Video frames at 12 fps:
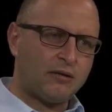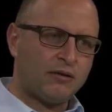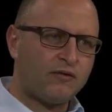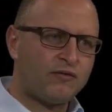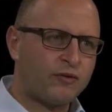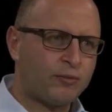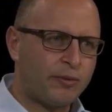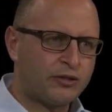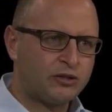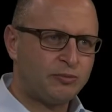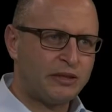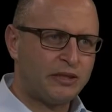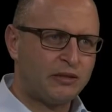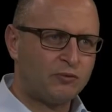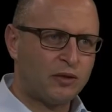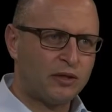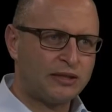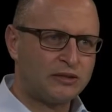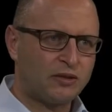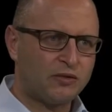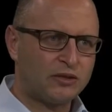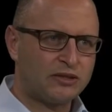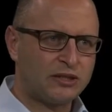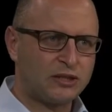federal budget being released on the
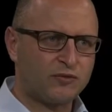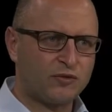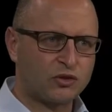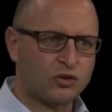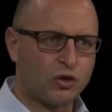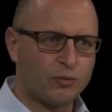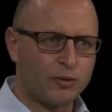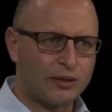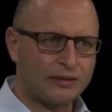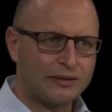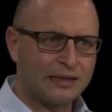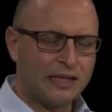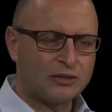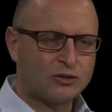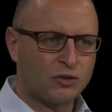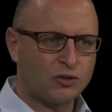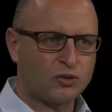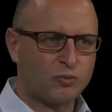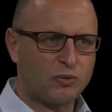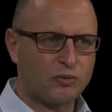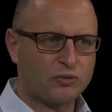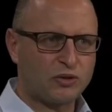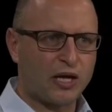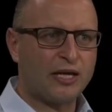6th of October. So, so, we,
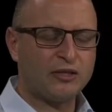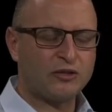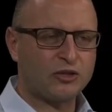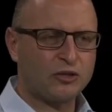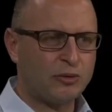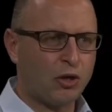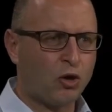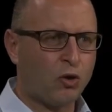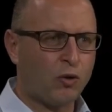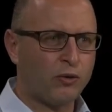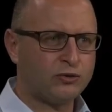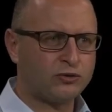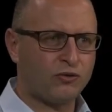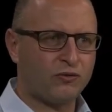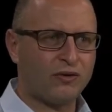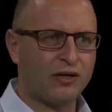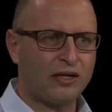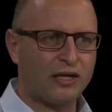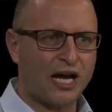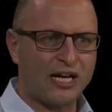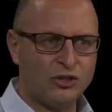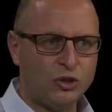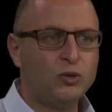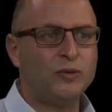so and there's going to be a whole host of
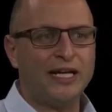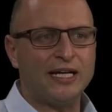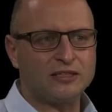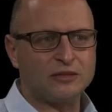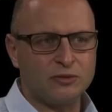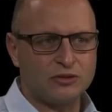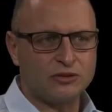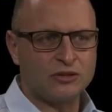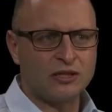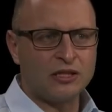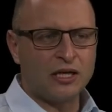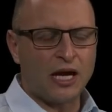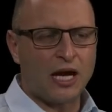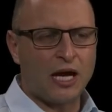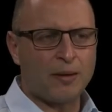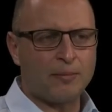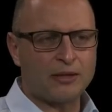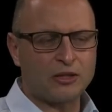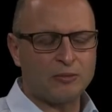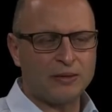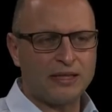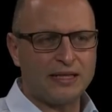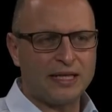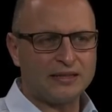new announcements um, that are going to be
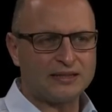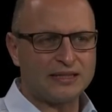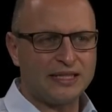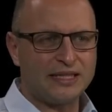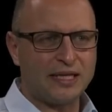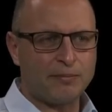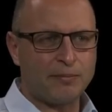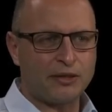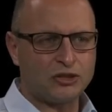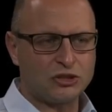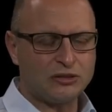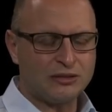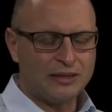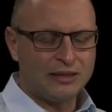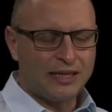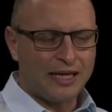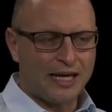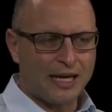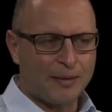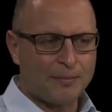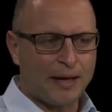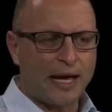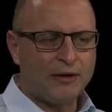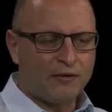announced in that budget. Um,
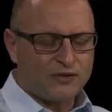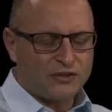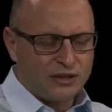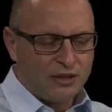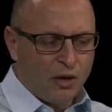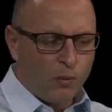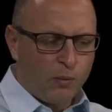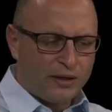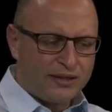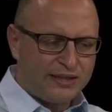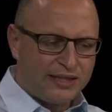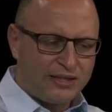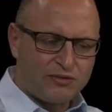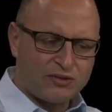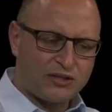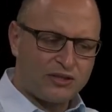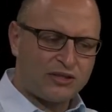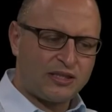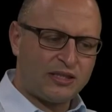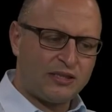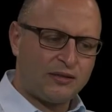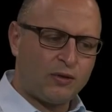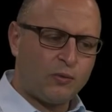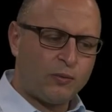and obviously, one of the interesting
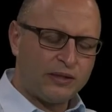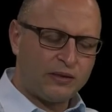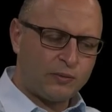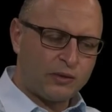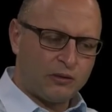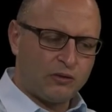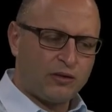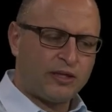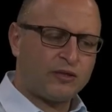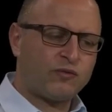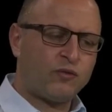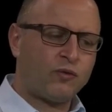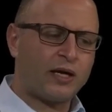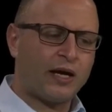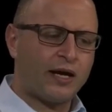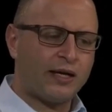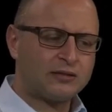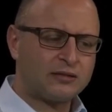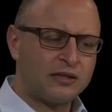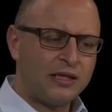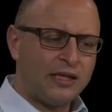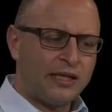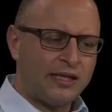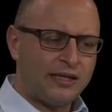thing with with a lot of these forecasts
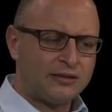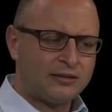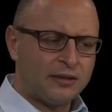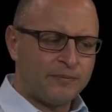is